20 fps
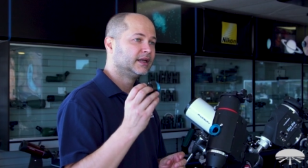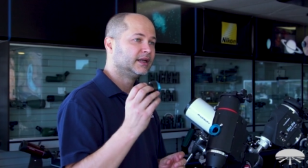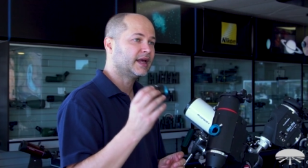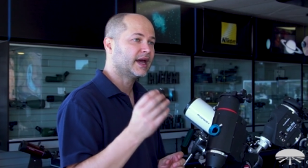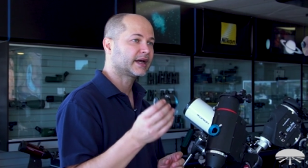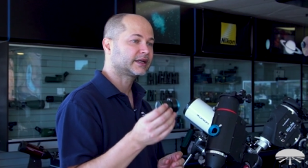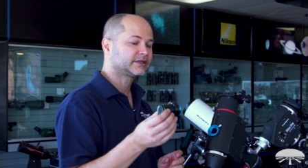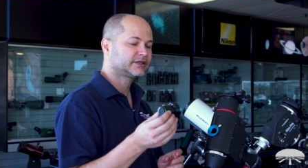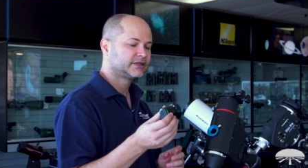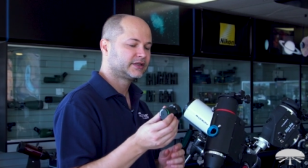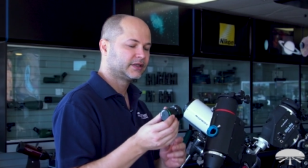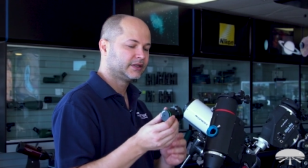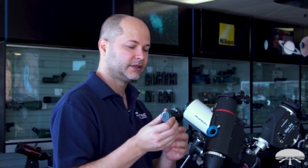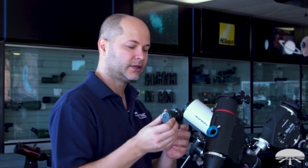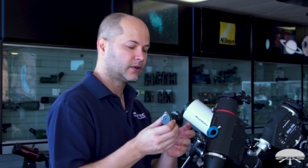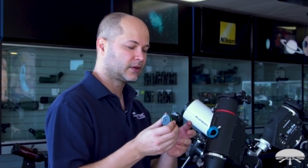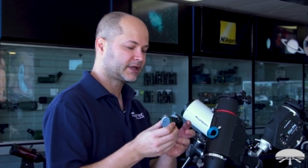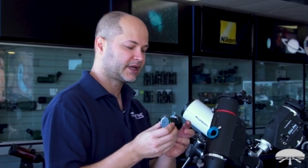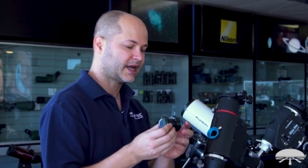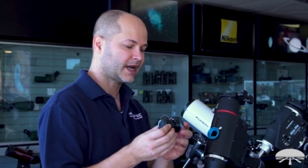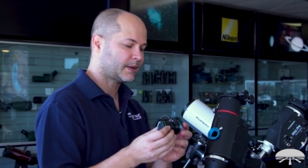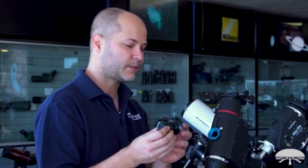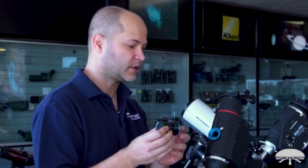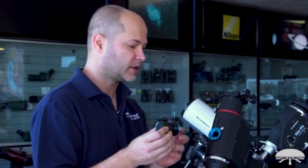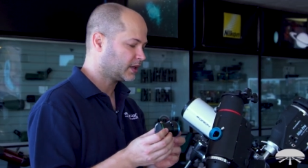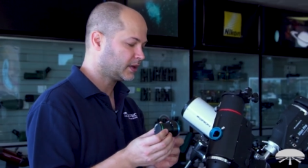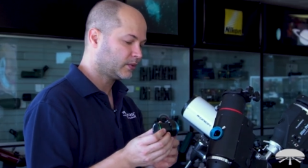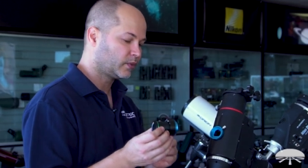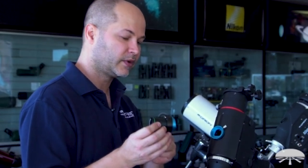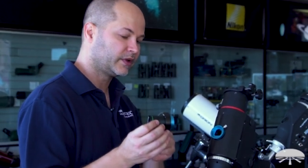Next, your
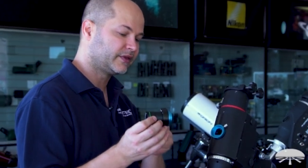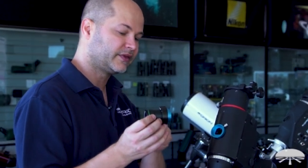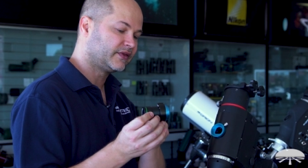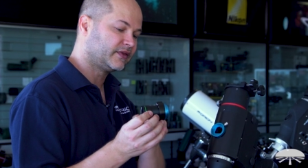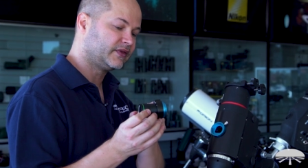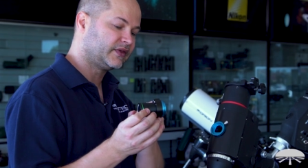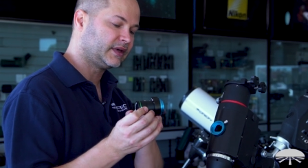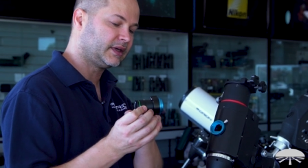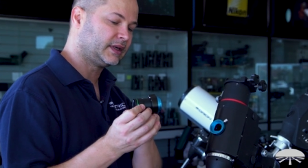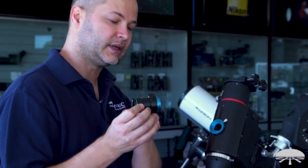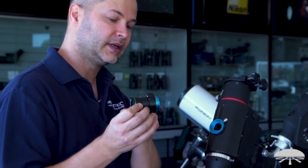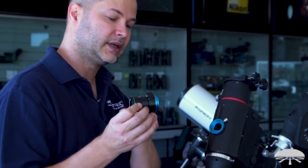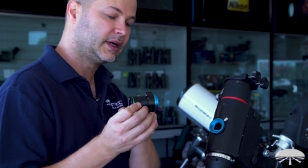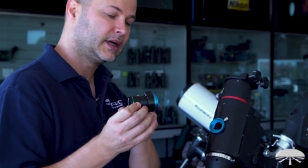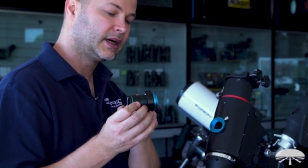camera with the